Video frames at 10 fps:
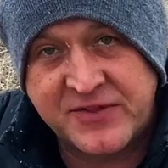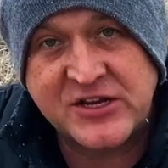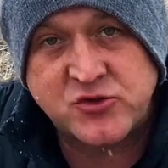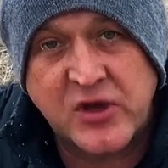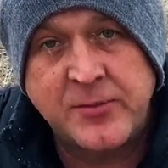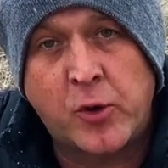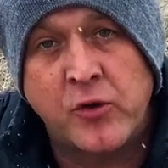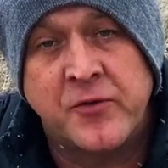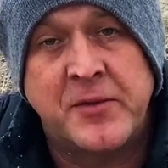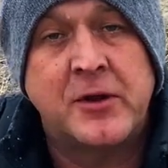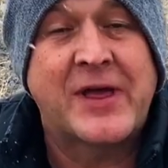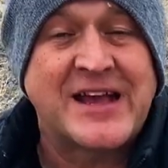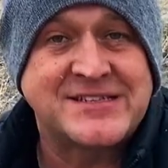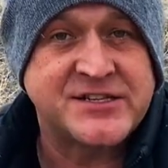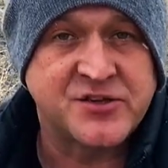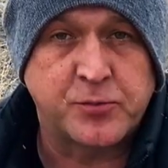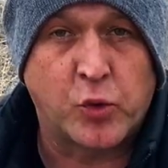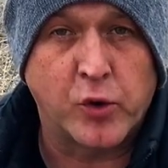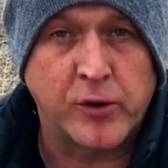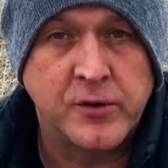that trekking pole in the middle as a
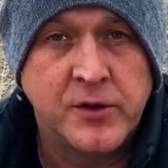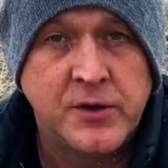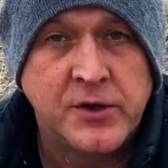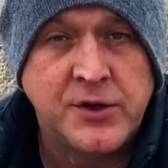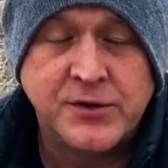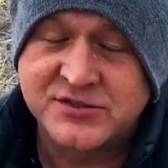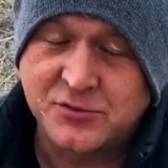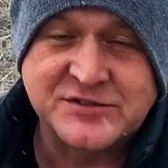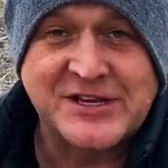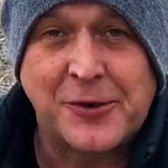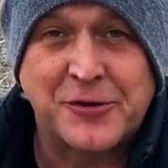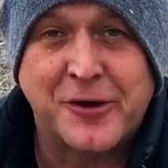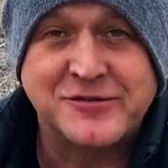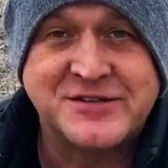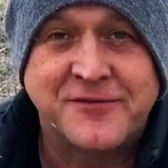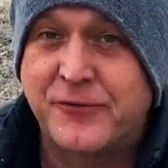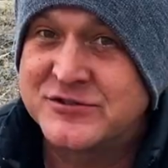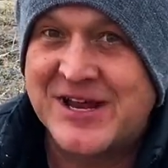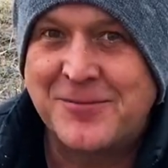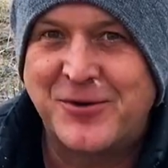support. So we'll see how it goes.
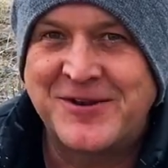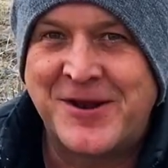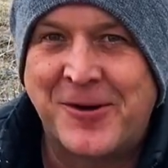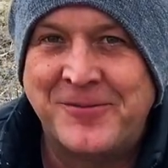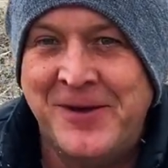First time putting it up.